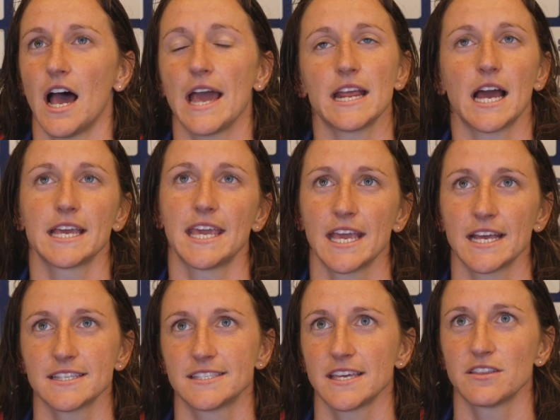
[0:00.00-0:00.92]
I
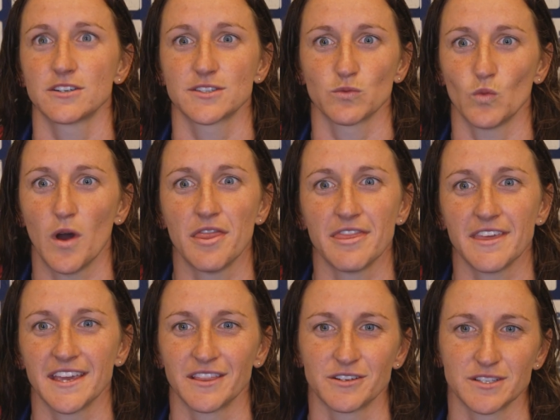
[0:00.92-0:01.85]
can't say there's one
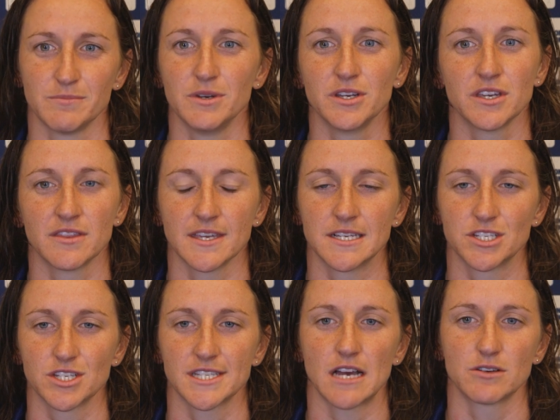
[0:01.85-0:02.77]
thing. There's a million
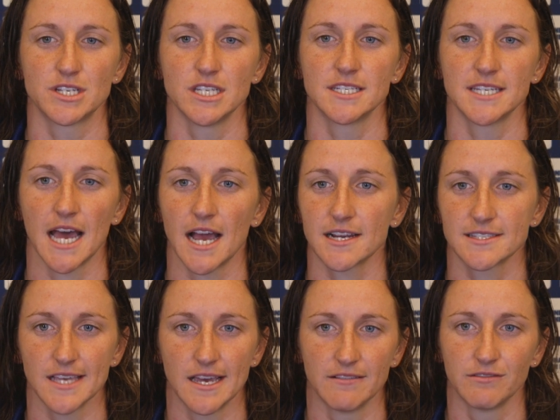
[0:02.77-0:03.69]
things. Just how she
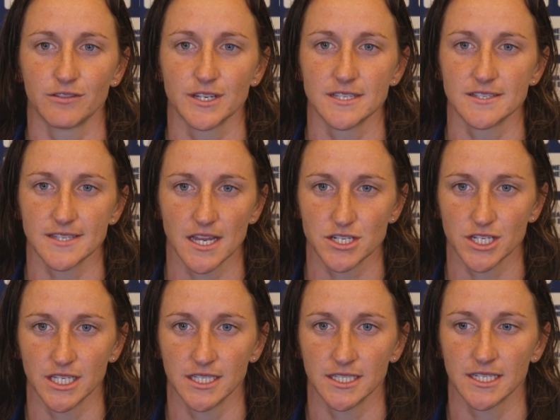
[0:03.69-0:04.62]
attacks every
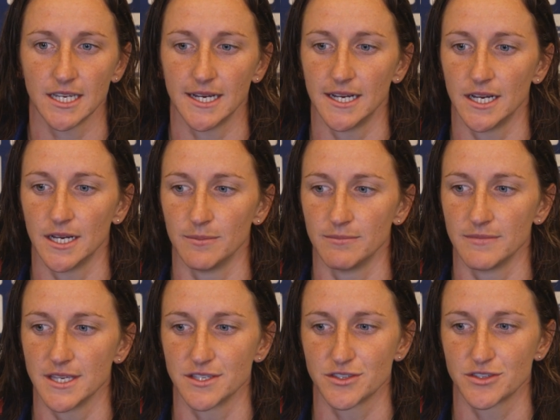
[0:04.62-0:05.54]
session
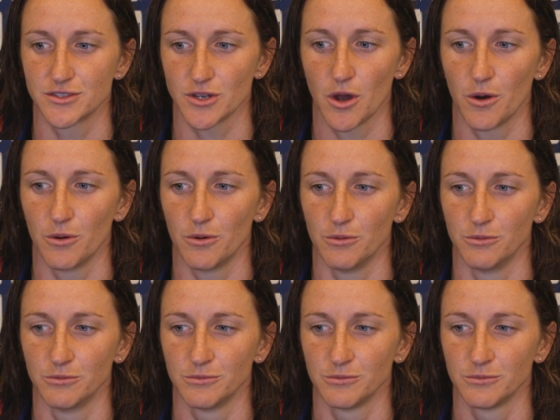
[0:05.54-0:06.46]
is such
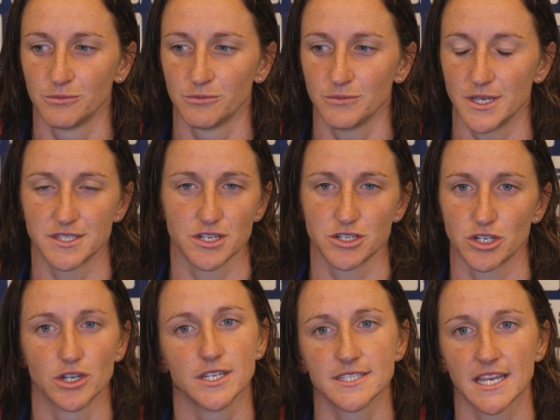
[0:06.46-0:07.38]

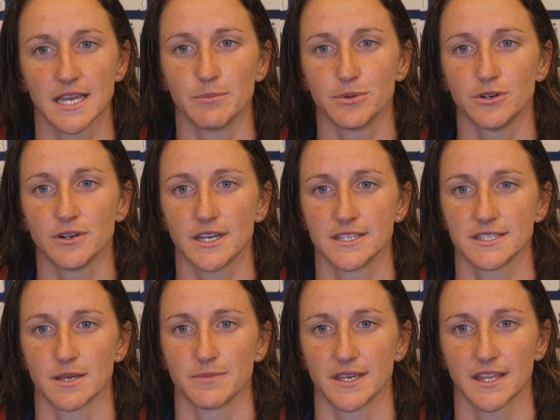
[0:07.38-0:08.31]
a good example, and
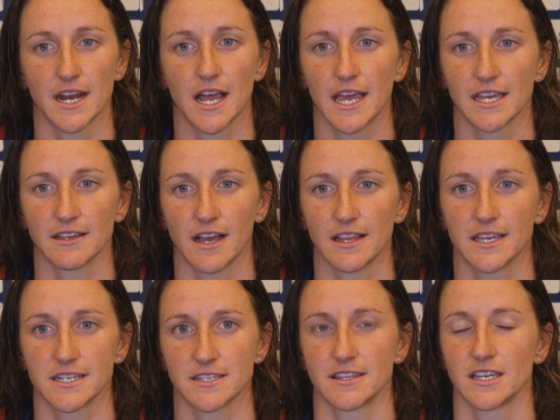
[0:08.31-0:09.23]
something that I
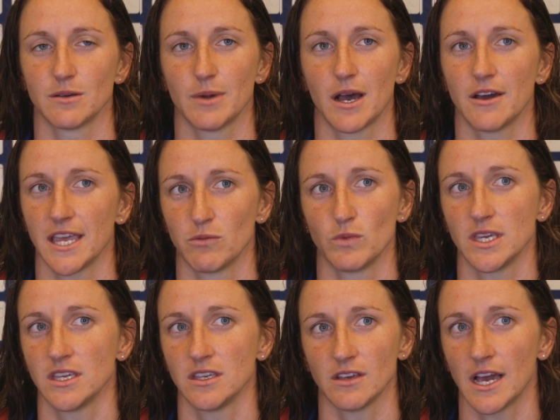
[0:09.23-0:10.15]
like to think about. And
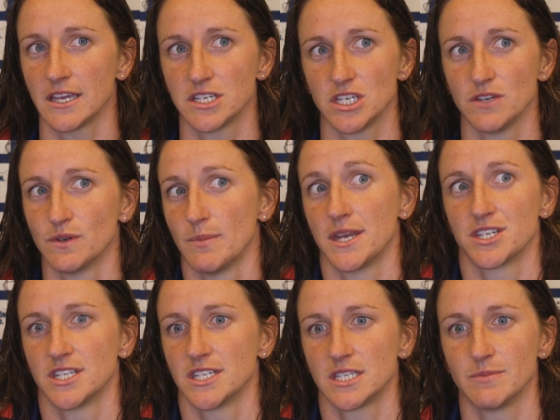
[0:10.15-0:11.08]
she even
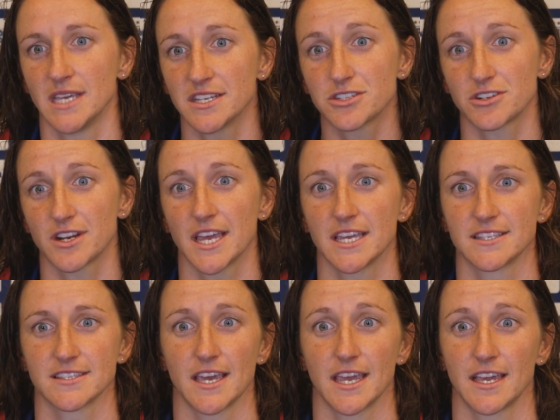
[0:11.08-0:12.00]
mentioned it to me yesterday,
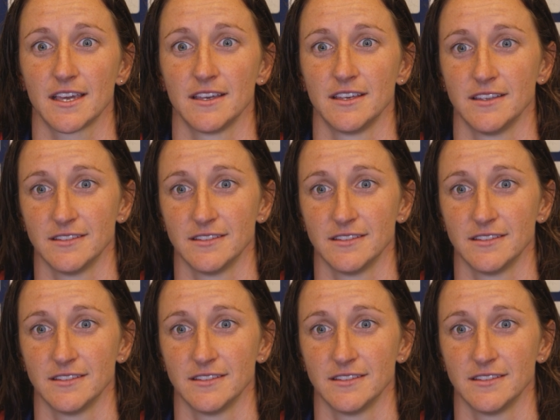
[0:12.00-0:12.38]
is like,